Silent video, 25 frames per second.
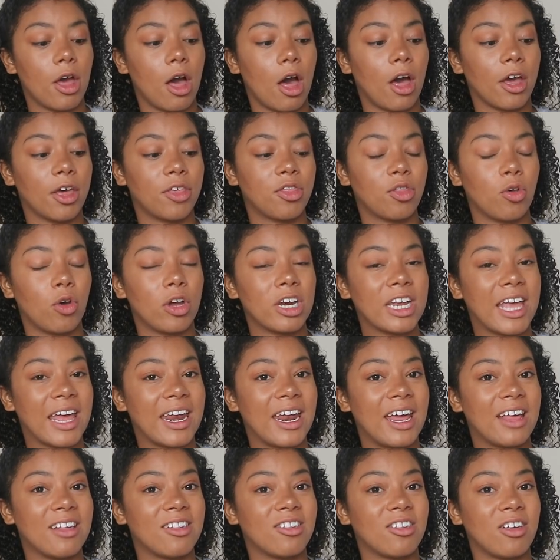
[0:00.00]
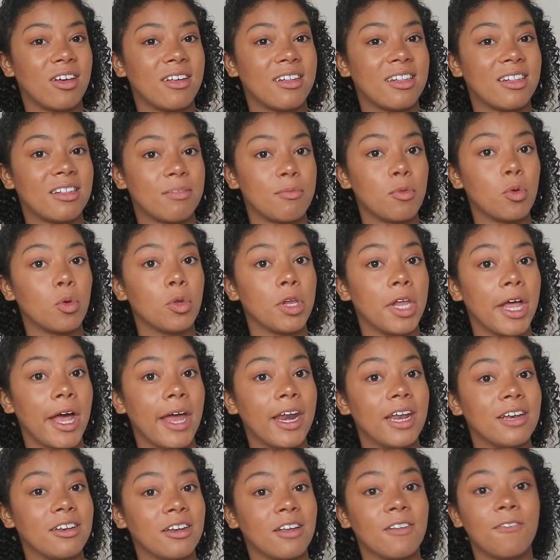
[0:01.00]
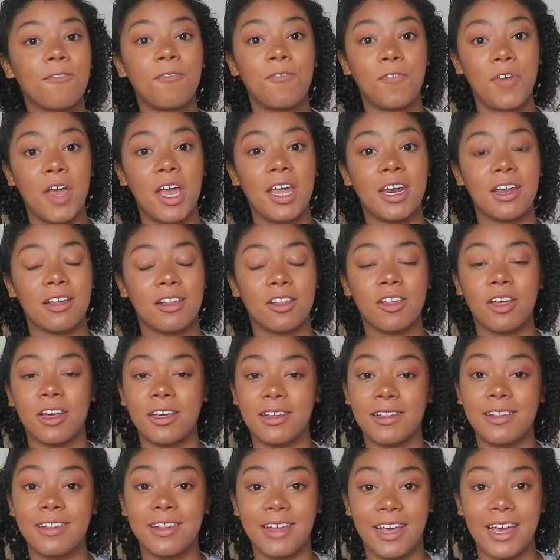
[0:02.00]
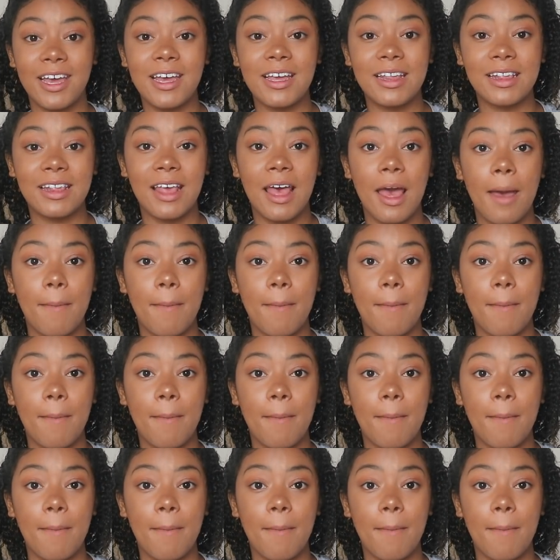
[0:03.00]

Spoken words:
I thought I'd get it a size smaller, and it does fit in a size 6,